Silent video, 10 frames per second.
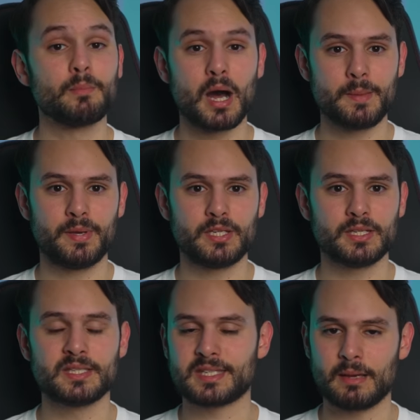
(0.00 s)
In my
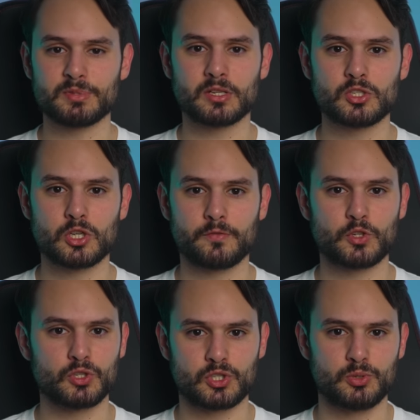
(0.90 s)
opinion, Samsung should have just